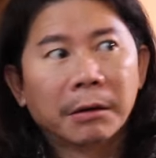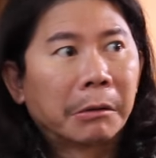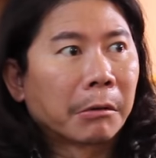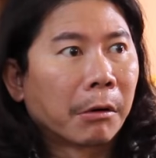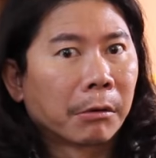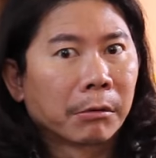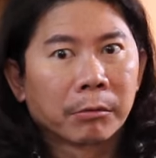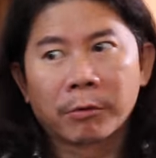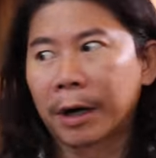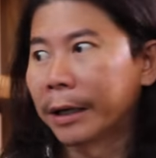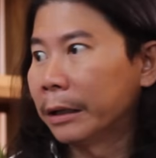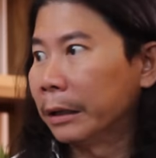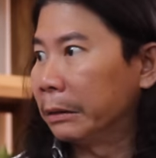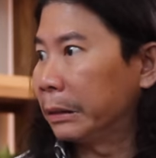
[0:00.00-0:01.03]
roll
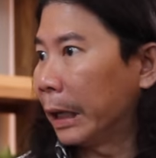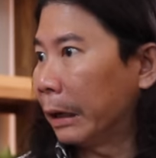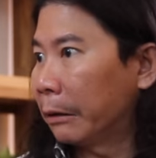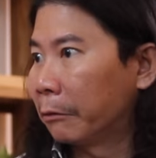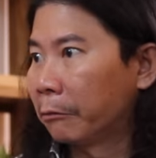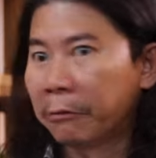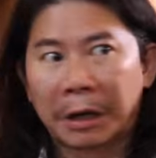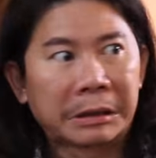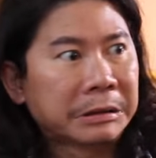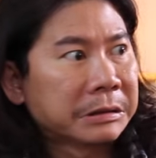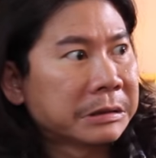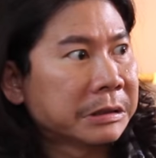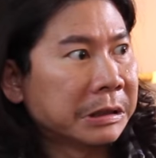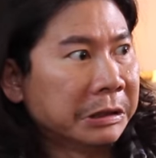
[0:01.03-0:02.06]
one, take one,
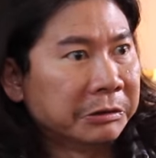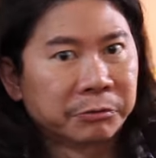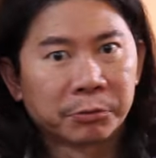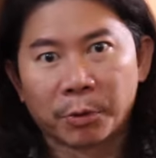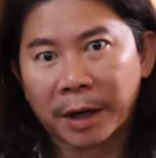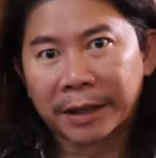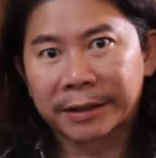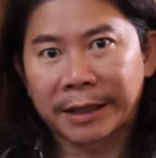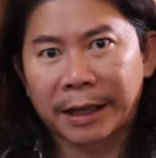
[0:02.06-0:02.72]
scene one,